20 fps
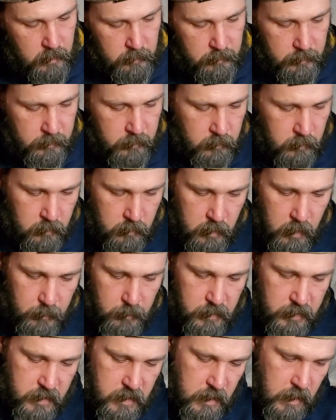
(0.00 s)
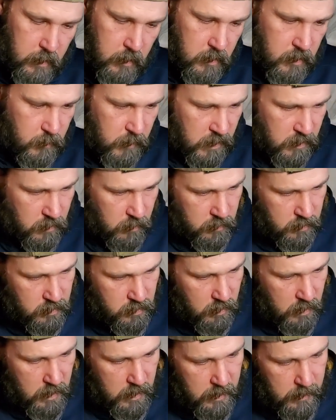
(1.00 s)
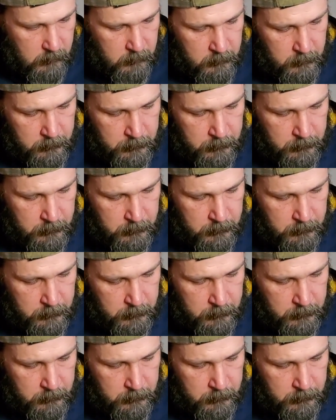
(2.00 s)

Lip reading: a couple of seconds, make sure it's dry,